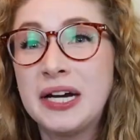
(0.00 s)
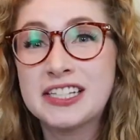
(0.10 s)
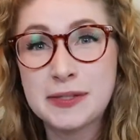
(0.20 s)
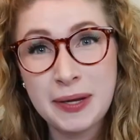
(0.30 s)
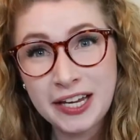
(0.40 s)

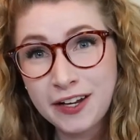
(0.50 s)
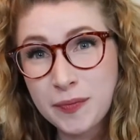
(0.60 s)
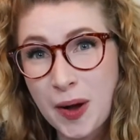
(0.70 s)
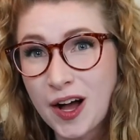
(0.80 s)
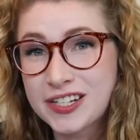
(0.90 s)
But speaking
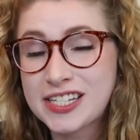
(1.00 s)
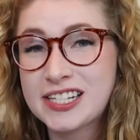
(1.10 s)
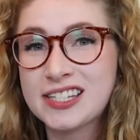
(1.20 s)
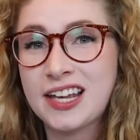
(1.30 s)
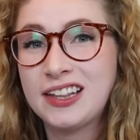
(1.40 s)
of
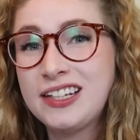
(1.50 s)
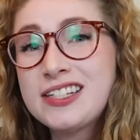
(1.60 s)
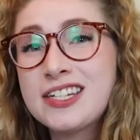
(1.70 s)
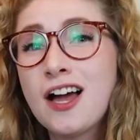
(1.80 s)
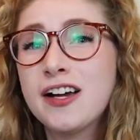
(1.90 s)
boxes,
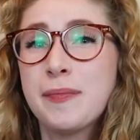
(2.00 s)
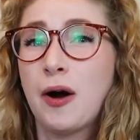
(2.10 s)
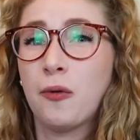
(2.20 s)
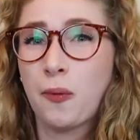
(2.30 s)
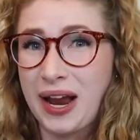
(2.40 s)
let's talk
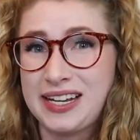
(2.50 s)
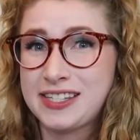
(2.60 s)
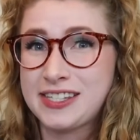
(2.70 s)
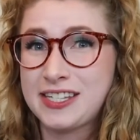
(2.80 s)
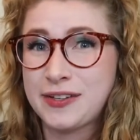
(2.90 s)
about
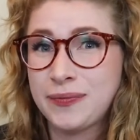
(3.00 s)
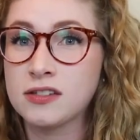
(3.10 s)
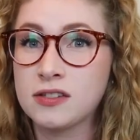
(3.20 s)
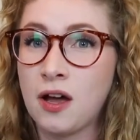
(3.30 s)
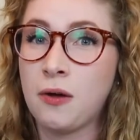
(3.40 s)
waste.
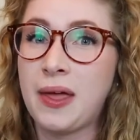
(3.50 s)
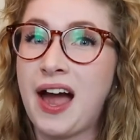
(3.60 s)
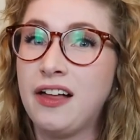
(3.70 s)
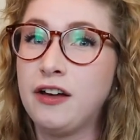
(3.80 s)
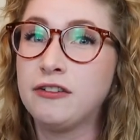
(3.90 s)
So the
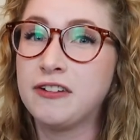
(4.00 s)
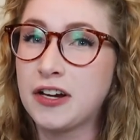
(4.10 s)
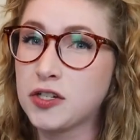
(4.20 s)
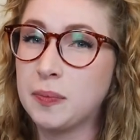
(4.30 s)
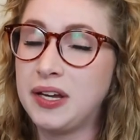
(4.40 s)

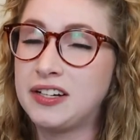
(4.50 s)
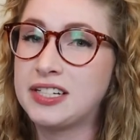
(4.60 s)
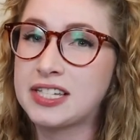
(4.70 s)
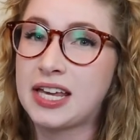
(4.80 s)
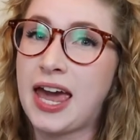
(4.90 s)
HelloFresh
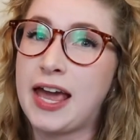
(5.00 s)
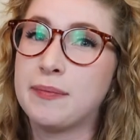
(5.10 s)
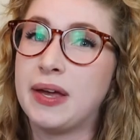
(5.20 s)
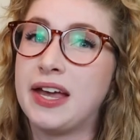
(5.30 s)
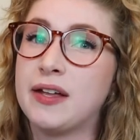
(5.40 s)
meals
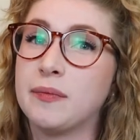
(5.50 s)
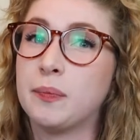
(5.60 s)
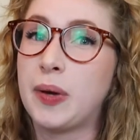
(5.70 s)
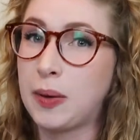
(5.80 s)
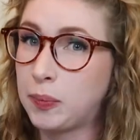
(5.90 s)
came in
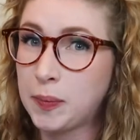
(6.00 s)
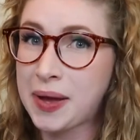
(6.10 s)
paper